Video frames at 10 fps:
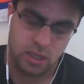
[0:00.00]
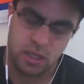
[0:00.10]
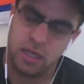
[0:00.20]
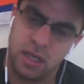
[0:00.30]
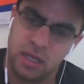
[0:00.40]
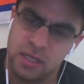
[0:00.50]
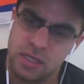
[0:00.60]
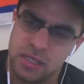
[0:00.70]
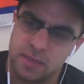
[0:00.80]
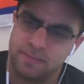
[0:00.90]

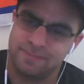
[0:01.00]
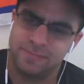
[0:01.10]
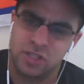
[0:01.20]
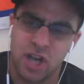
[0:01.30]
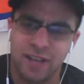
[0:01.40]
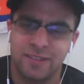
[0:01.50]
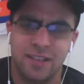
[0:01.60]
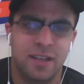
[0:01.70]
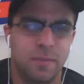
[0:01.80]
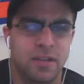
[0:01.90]
is
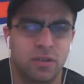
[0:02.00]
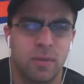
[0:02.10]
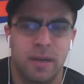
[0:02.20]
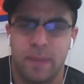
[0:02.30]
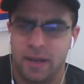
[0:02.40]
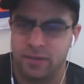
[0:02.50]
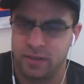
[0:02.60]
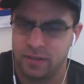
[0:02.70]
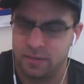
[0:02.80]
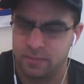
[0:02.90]
Johnston commits too many
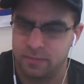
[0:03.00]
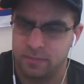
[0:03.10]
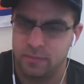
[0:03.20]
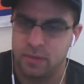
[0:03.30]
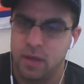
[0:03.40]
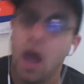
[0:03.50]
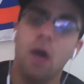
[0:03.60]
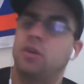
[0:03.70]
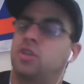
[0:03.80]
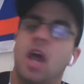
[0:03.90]
penalties.
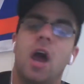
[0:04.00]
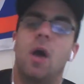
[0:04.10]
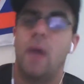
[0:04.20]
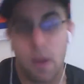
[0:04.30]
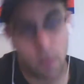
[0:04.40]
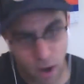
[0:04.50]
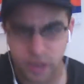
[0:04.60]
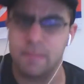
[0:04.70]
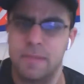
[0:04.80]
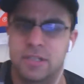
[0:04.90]
Oh, Joe, how are
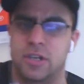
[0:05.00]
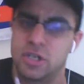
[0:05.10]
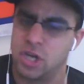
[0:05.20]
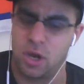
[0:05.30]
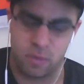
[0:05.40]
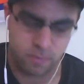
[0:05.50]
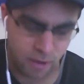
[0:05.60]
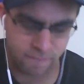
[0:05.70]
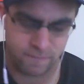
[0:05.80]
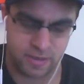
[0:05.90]
you, Mr. Joe?
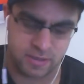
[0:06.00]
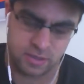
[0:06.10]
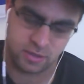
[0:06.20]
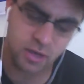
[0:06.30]
Perfect. Your